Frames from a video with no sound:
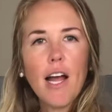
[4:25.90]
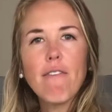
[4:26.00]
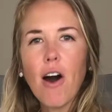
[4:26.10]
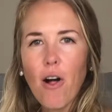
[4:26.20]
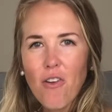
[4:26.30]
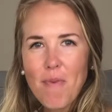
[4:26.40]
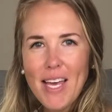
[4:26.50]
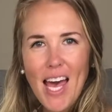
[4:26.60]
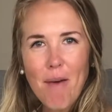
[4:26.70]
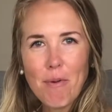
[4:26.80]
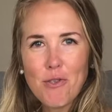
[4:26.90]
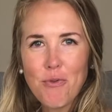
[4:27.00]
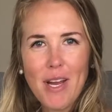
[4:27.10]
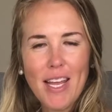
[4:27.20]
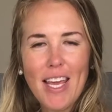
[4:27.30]
all of my cabbage
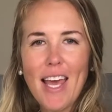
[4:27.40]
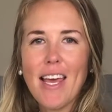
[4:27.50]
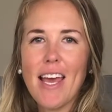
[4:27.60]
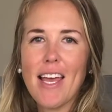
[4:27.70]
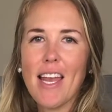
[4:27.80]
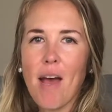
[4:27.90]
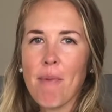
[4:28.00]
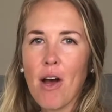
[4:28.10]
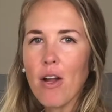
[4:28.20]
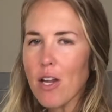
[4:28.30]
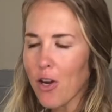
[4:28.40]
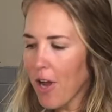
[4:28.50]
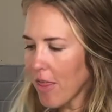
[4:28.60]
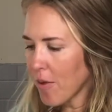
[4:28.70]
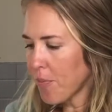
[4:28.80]
ready and I'm now gonna
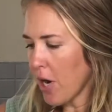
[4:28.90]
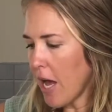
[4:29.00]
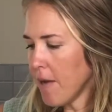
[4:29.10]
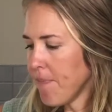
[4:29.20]
create the brine.